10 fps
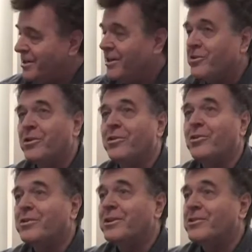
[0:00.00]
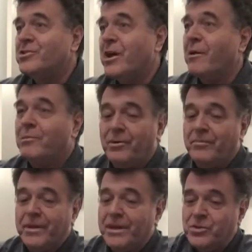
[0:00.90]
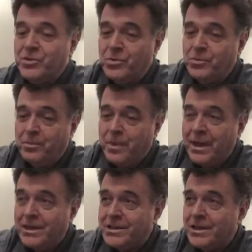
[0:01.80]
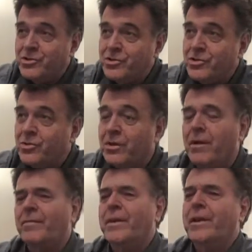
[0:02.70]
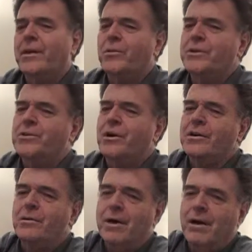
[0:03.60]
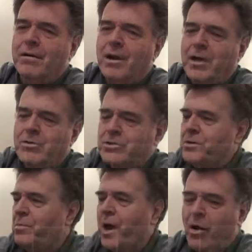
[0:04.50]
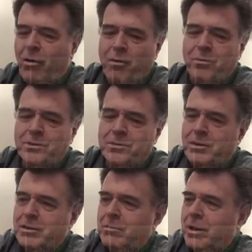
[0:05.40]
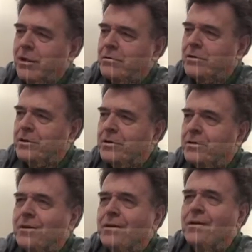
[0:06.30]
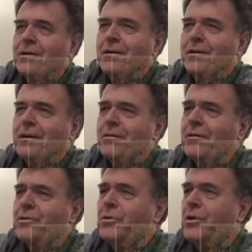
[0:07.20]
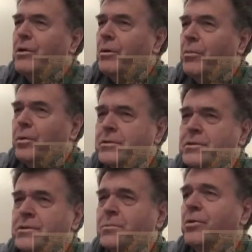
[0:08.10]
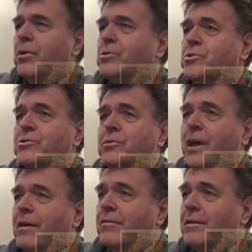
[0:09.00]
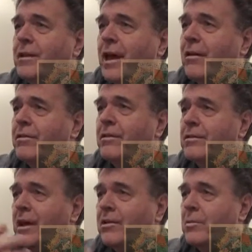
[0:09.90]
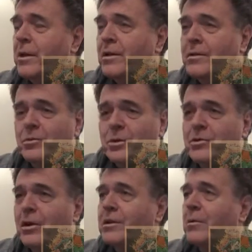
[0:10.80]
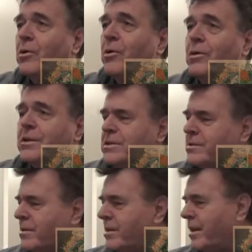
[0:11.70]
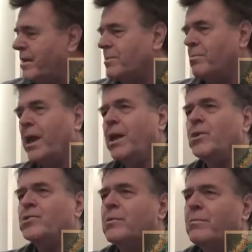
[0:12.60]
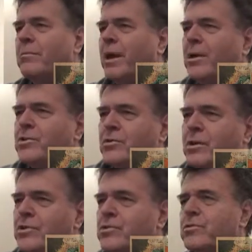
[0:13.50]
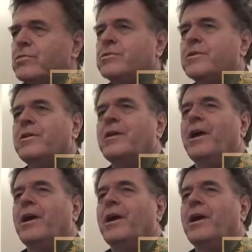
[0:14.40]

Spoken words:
to get to the 13th chapter, unless you paid attention to it. We talked about hydrogen power. We talked about a person's approach to life and death, the death penalty. We talked about all these things, major issues,